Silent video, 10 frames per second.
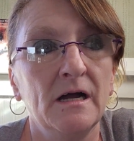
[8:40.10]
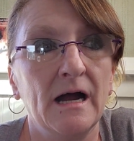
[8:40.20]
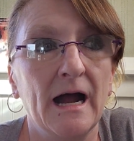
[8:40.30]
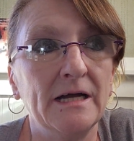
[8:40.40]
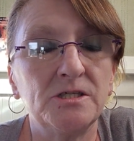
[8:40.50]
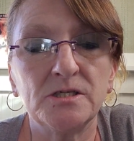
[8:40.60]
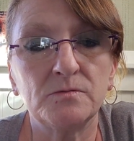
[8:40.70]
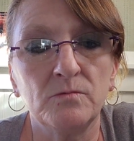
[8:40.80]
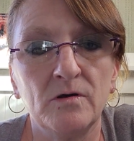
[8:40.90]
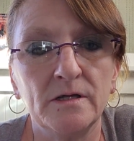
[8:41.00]
I just
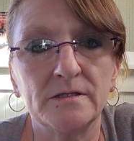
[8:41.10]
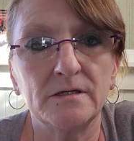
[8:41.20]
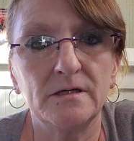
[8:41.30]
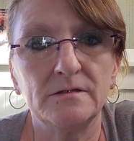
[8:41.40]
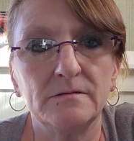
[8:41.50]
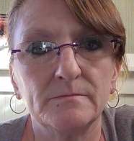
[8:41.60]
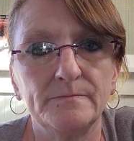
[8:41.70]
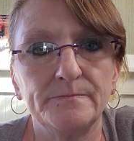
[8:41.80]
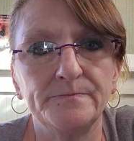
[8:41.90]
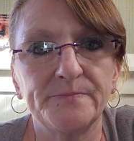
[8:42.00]
want
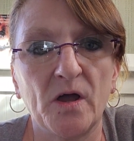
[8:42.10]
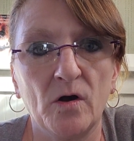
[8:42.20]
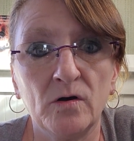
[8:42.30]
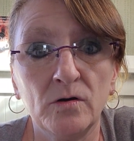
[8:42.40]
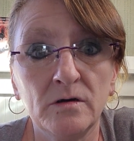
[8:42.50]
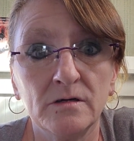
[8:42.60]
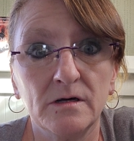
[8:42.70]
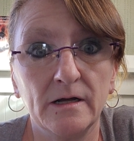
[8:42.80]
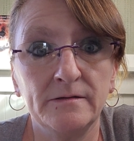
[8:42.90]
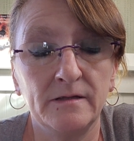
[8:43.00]
her
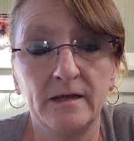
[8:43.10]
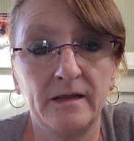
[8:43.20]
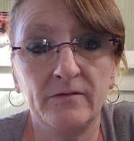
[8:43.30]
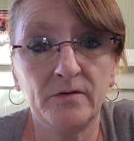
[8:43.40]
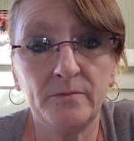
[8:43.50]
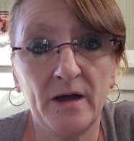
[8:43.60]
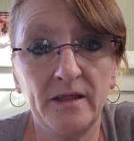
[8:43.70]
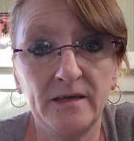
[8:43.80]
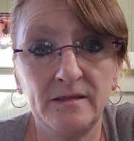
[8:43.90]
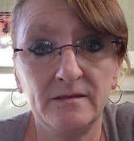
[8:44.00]
and
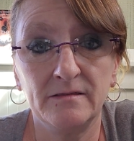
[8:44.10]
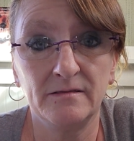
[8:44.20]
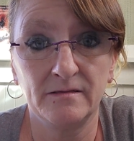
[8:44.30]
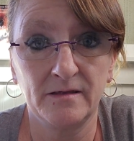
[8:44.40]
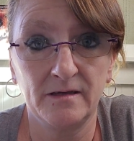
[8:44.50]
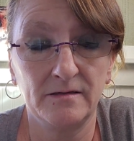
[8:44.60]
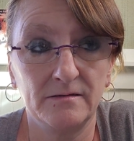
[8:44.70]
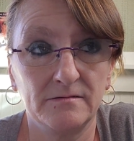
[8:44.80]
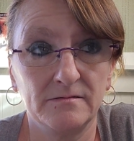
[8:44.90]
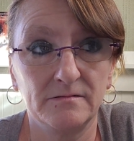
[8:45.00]
everybody that
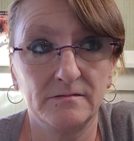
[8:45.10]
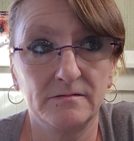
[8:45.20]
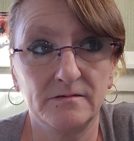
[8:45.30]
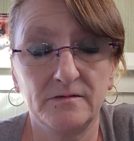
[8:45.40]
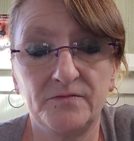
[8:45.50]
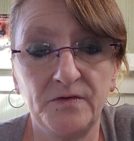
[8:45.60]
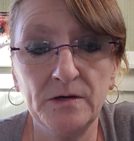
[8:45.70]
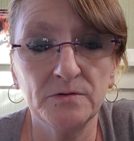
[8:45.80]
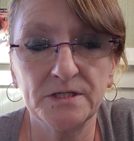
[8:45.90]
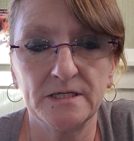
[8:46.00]

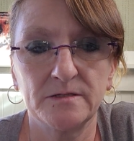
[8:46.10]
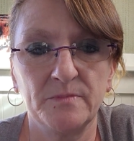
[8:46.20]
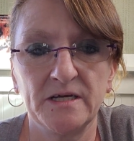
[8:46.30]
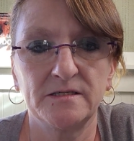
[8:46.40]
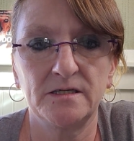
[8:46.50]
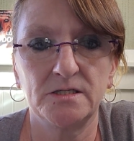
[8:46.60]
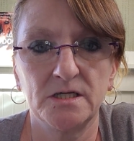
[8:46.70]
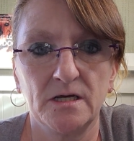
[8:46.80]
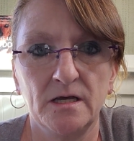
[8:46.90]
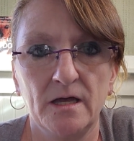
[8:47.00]
feels this message
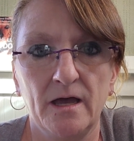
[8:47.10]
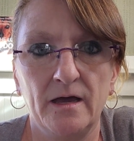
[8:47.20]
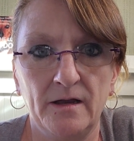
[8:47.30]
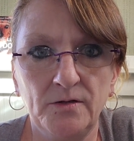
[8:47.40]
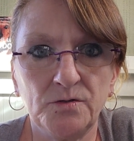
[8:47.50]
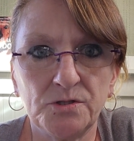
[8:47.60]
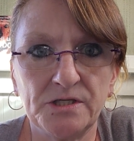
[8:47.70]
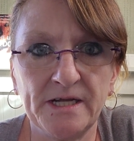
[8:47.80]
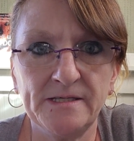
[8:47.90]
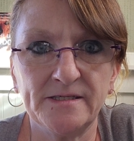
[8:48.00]
and
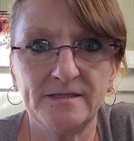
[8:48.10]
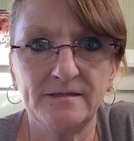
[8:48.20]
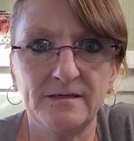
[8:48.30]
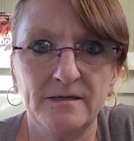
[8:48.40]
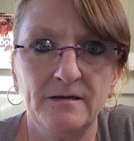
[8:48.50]
understands it